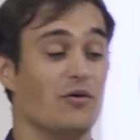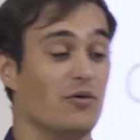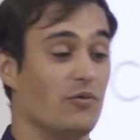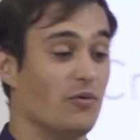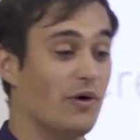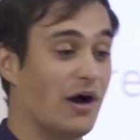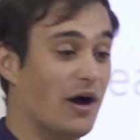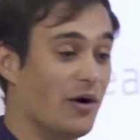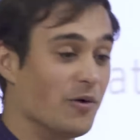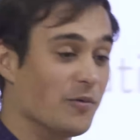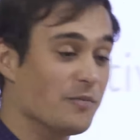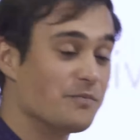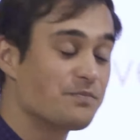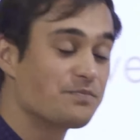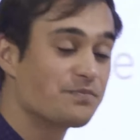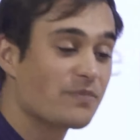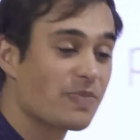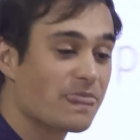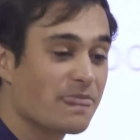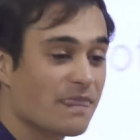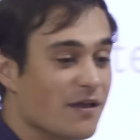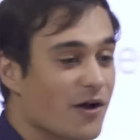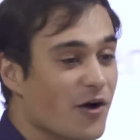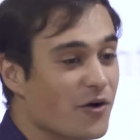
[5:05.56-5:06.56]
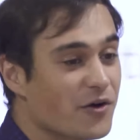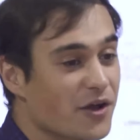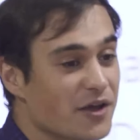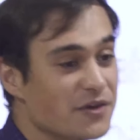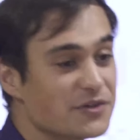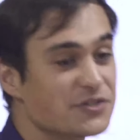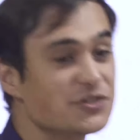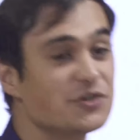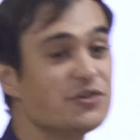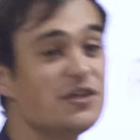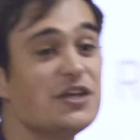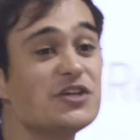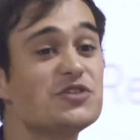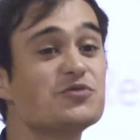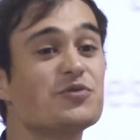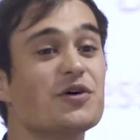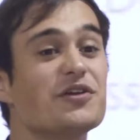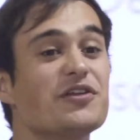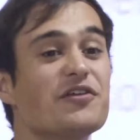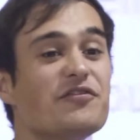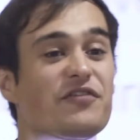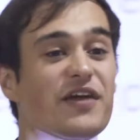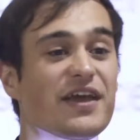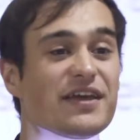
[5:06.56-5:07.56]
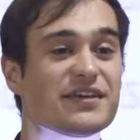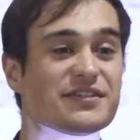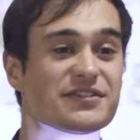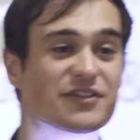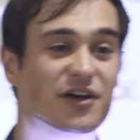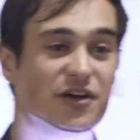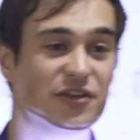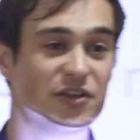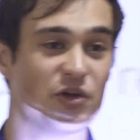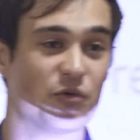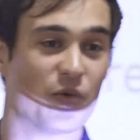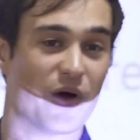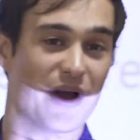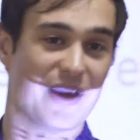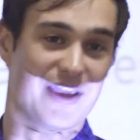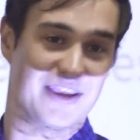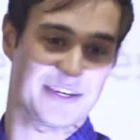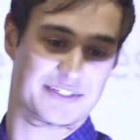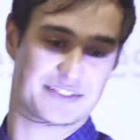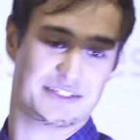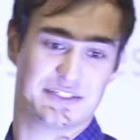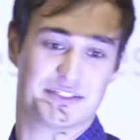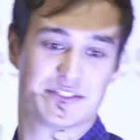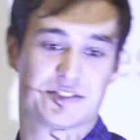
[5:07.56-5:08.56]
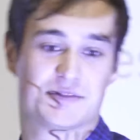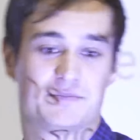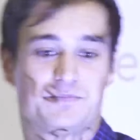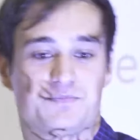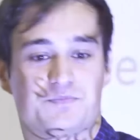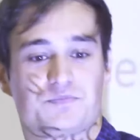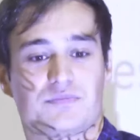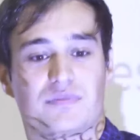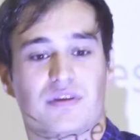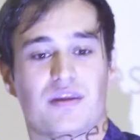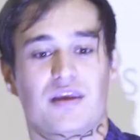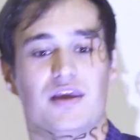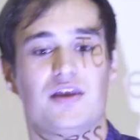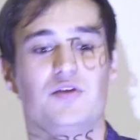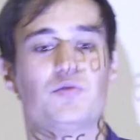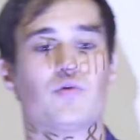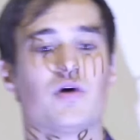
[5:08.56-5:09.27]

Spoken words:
Wow. Okay, so these were the things on the y-axis. It